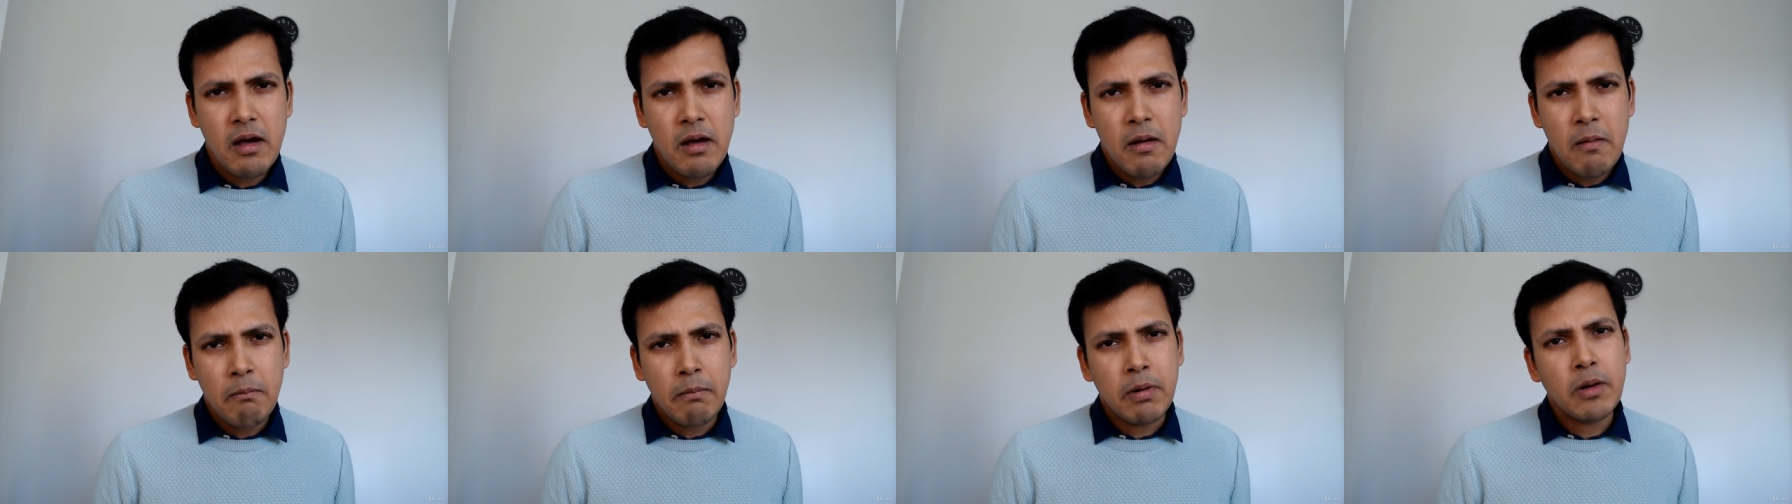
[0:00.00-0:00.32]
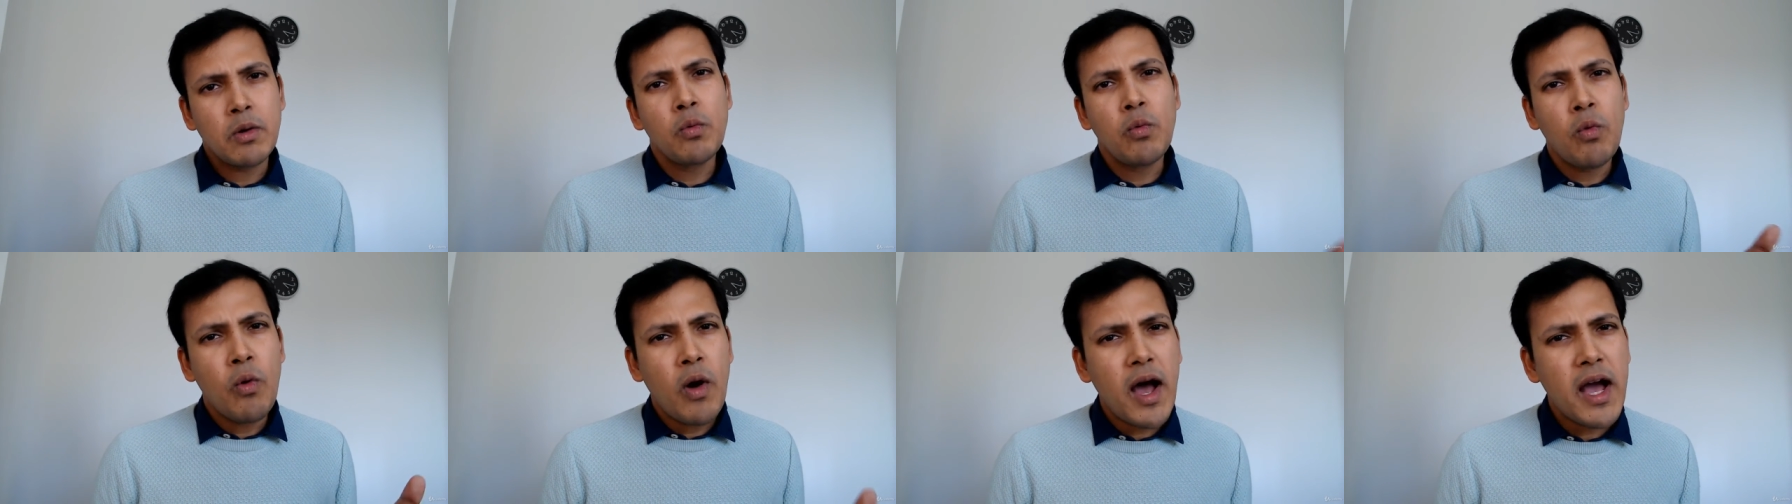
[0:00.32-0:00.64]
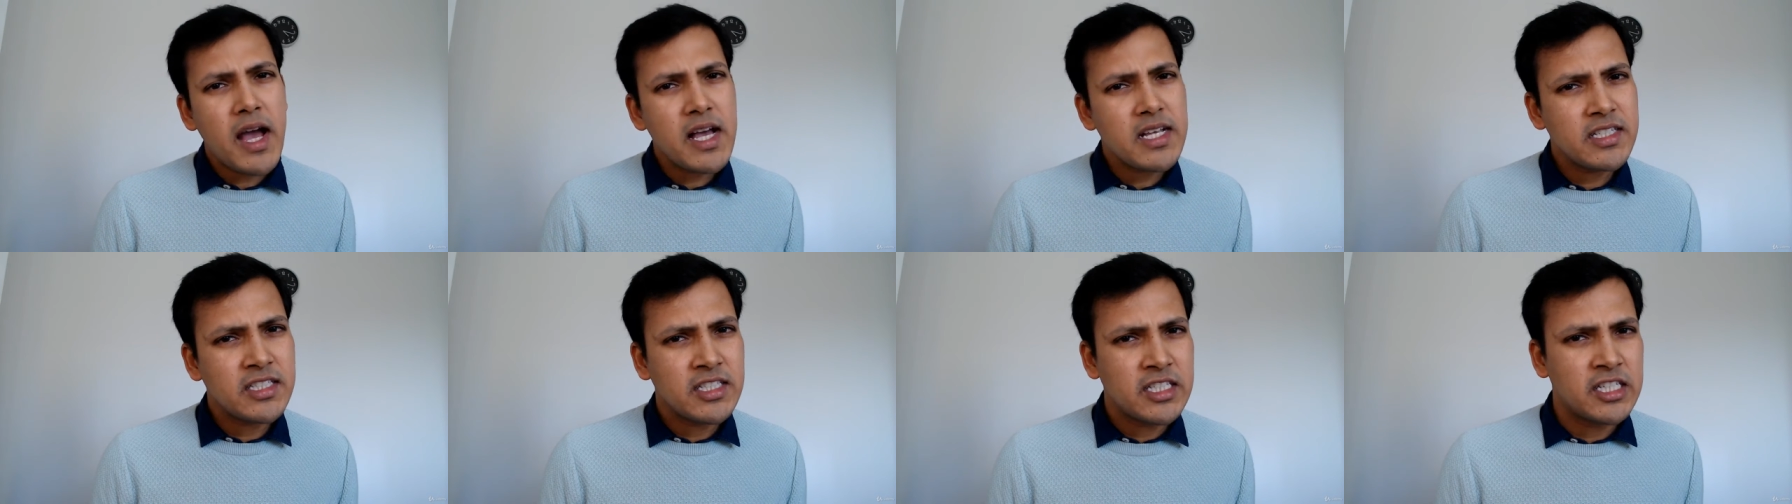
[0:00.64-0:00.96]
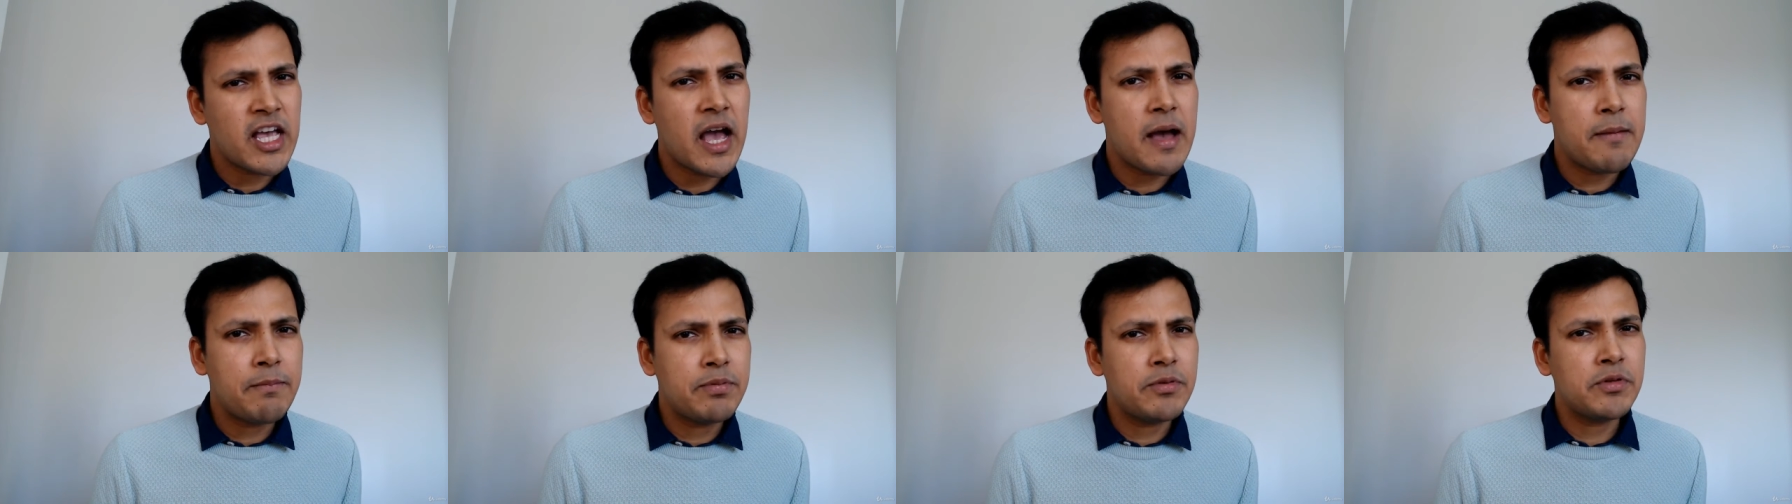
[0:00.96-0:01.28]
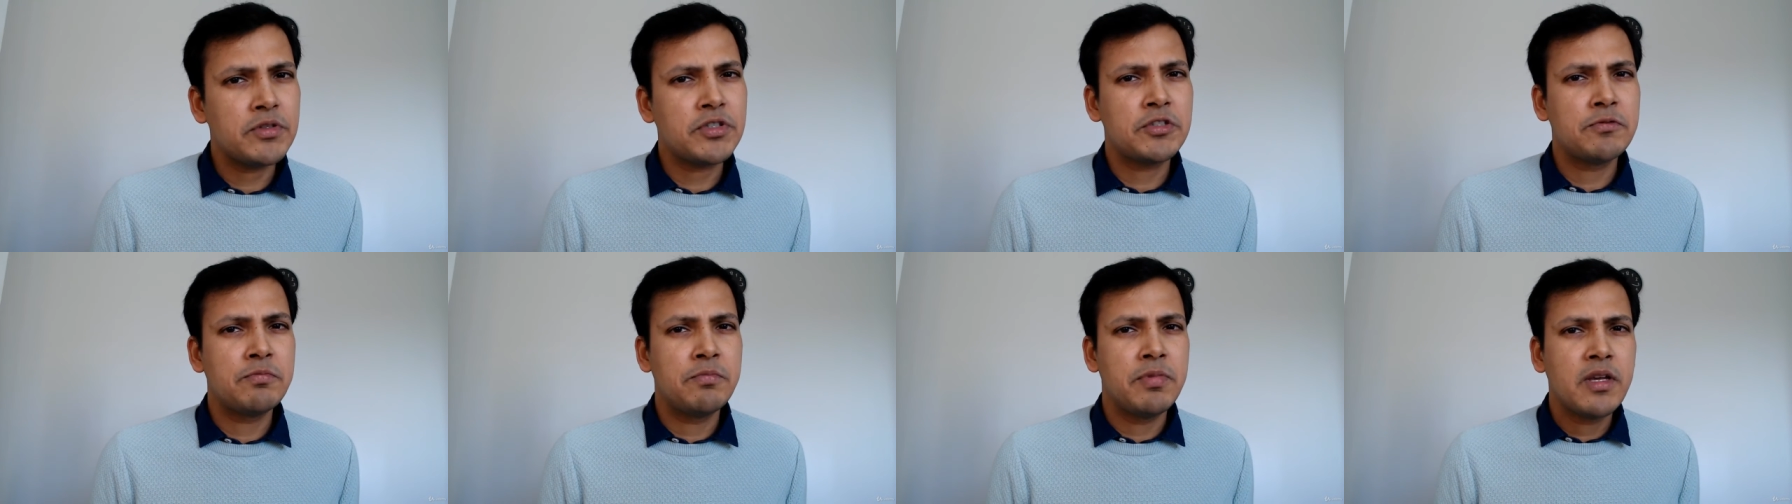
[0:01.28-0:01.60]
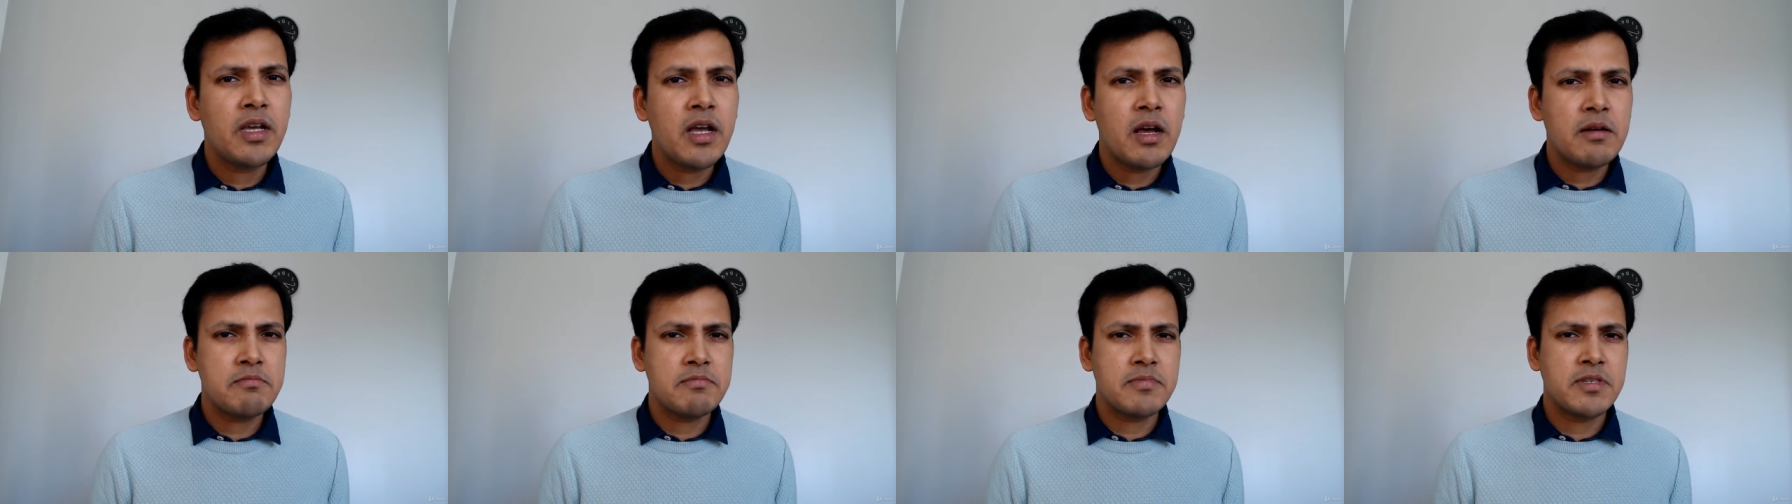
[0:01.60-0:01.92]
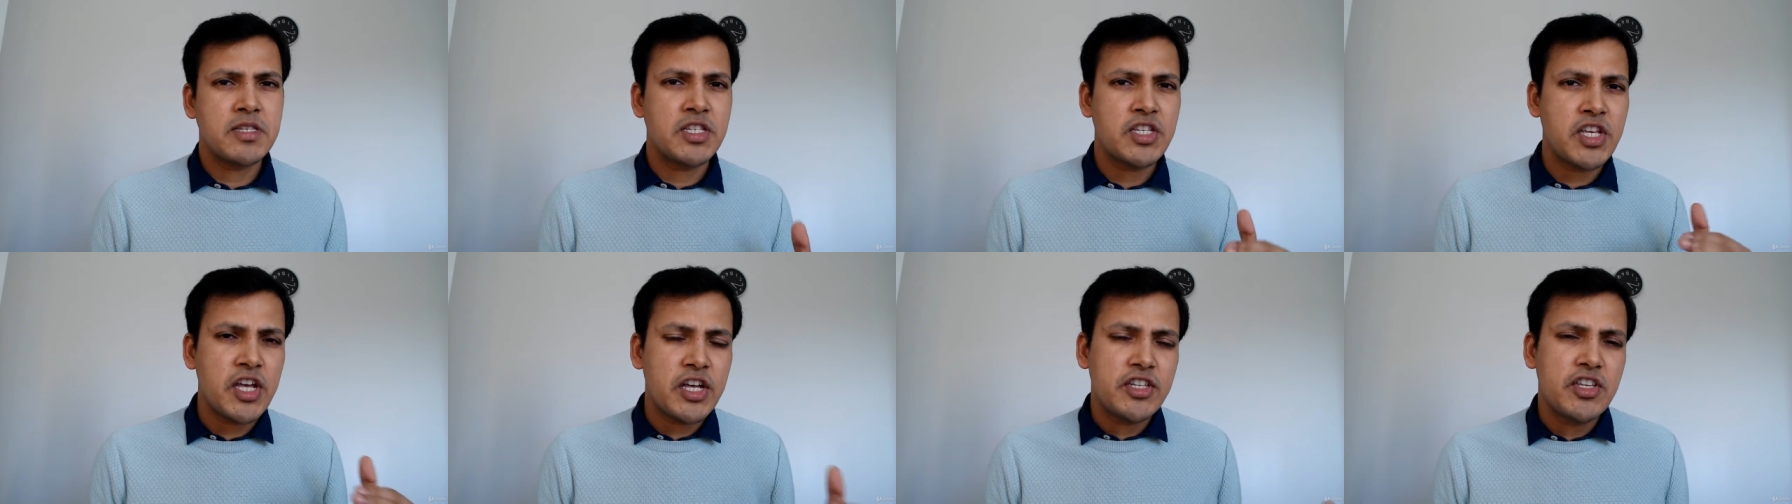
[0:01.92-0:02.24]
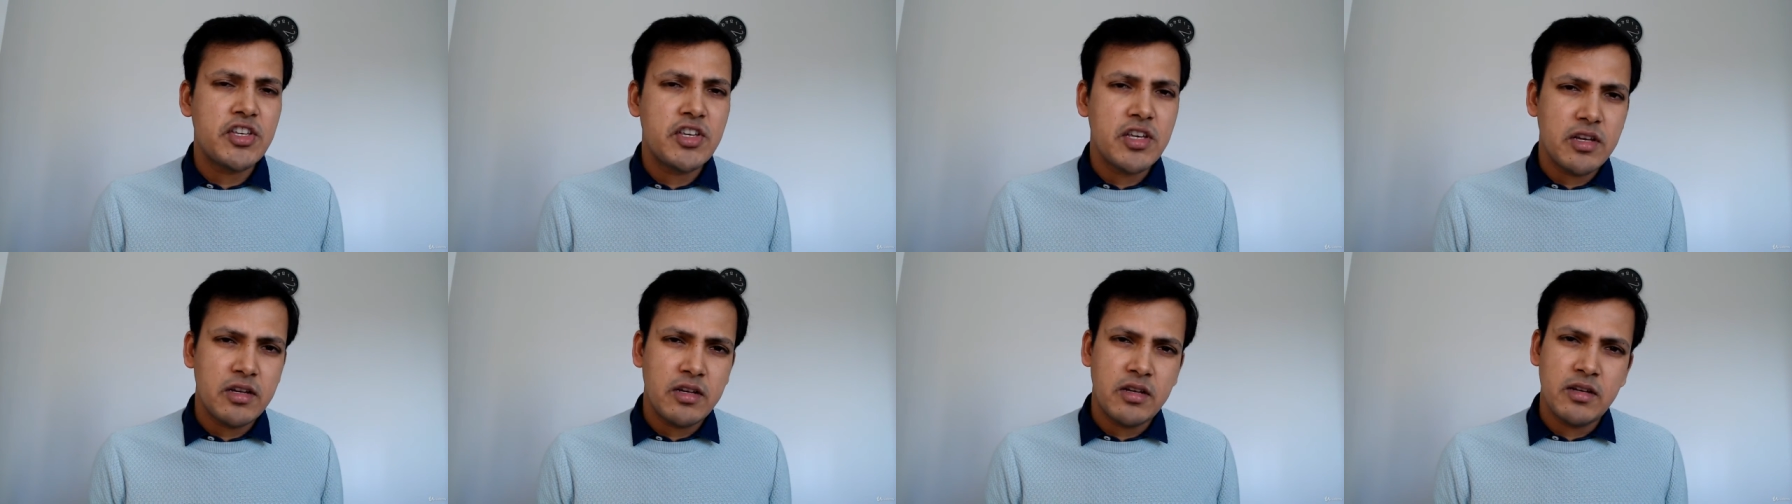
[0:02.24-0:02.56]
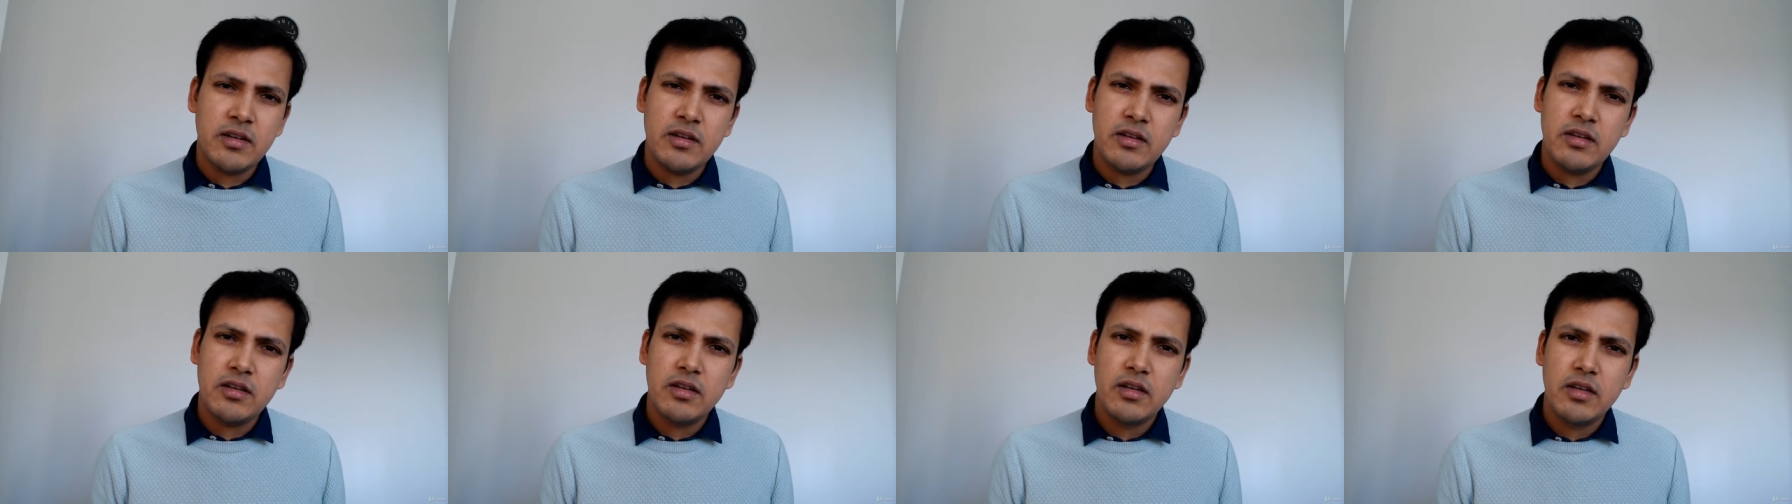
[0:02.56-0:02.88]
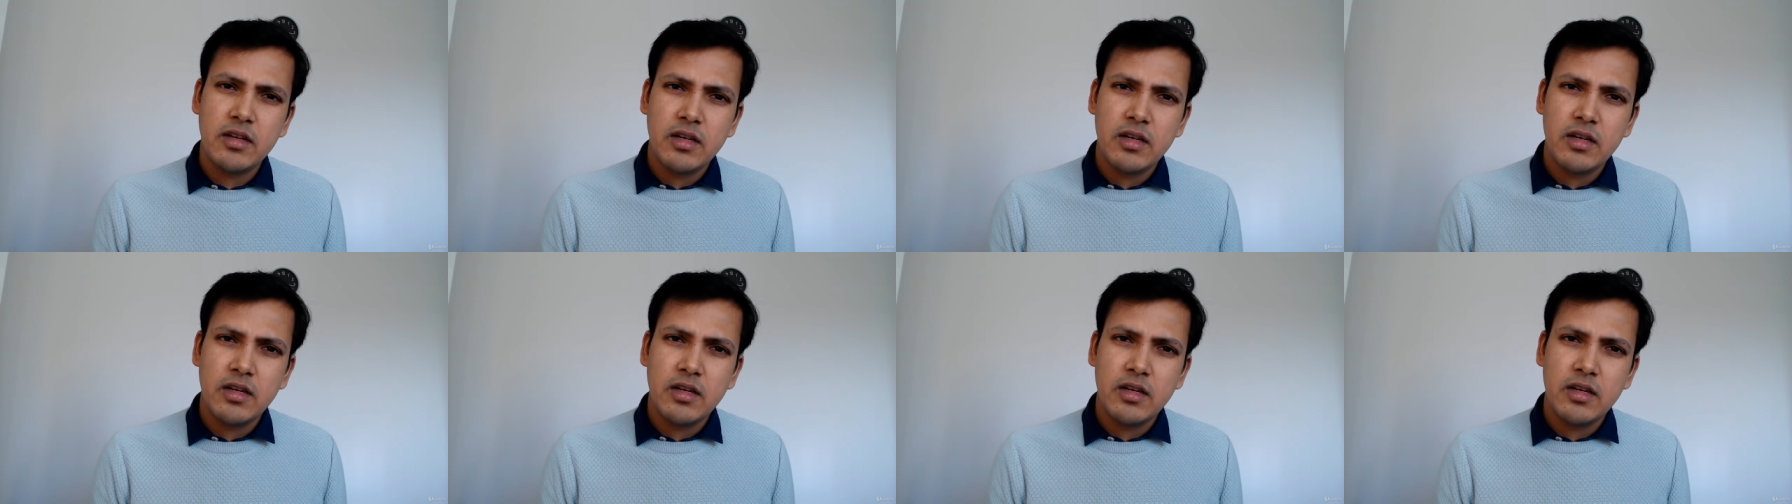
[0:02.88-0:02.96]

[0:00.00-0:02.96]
but why Zappos becomes such a